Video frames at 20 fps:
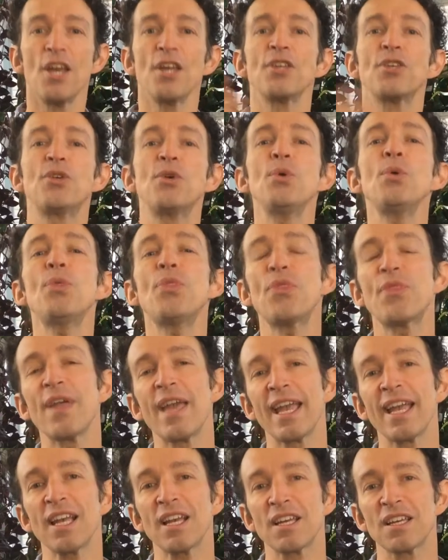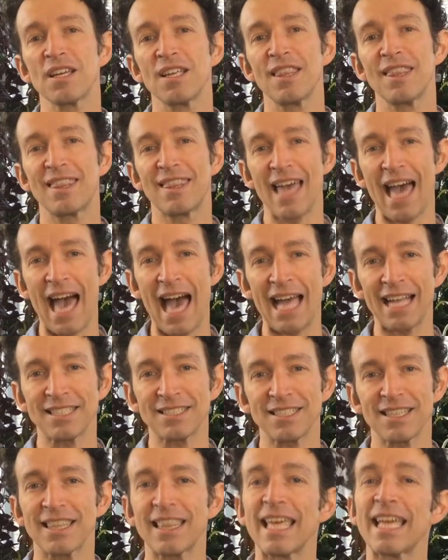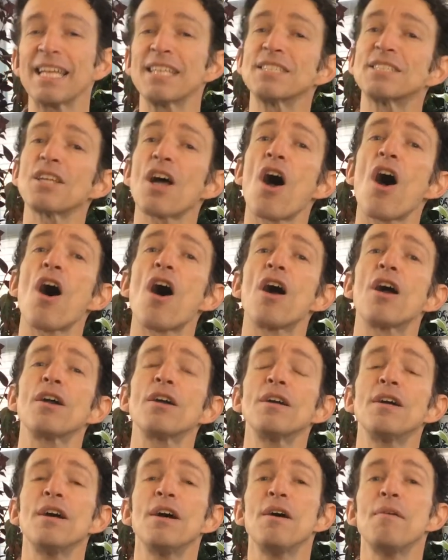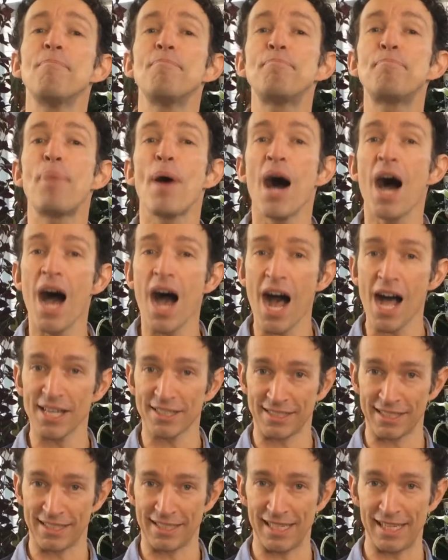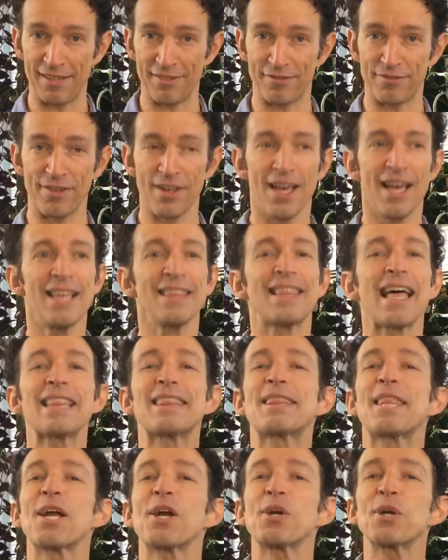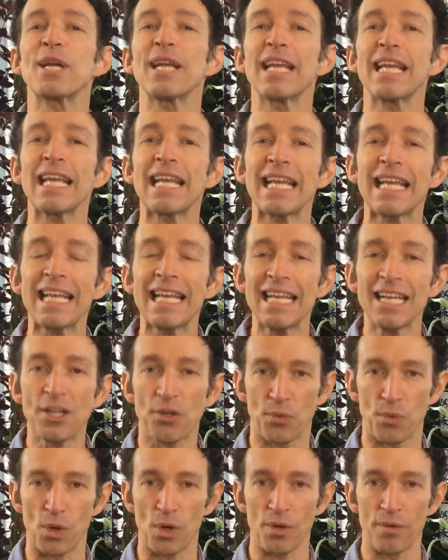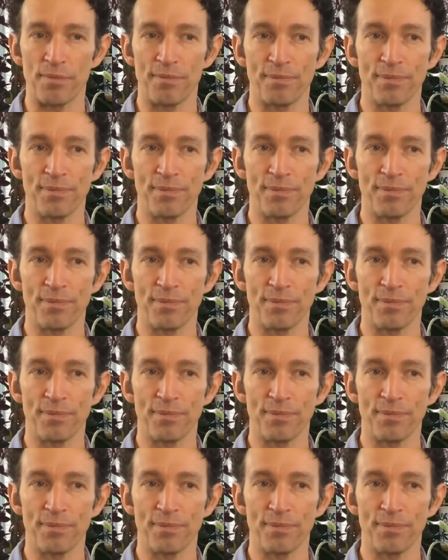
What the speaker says: you think that things are positive, that they're equal.